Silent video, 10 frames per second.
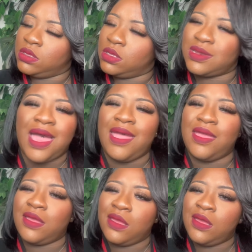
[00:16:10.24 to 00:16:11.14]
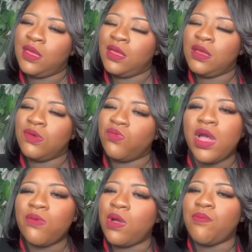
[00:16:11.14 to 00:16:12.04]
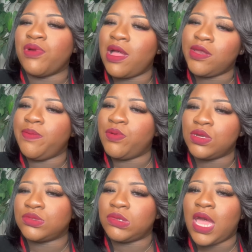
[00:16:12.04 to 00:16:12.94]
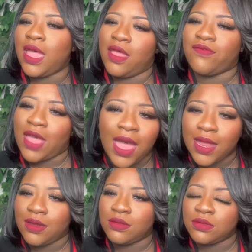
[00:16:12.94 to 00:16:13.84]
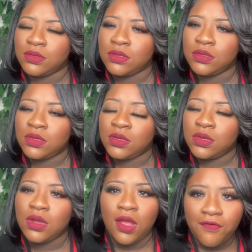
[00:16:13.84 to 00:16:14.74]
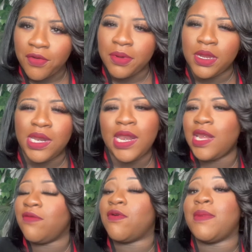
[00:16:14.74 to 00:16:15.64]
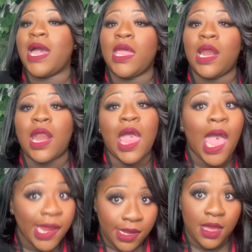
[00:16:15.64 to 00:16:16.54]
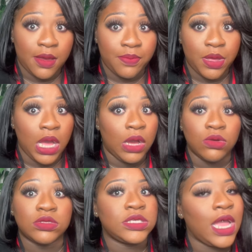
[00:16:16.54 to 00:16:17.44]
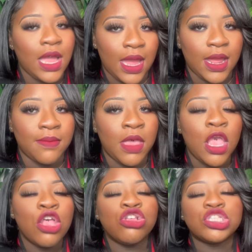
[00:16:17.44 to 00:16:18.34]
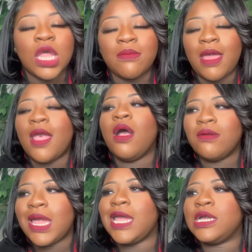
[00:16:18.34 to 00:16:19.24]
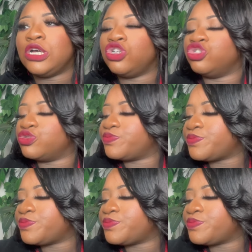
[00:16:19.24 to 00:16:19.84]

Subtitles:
Like, what brownie points would I have gotten? Girl, for real, that ain't even my lineup whole time. So I'm like, okay, cool.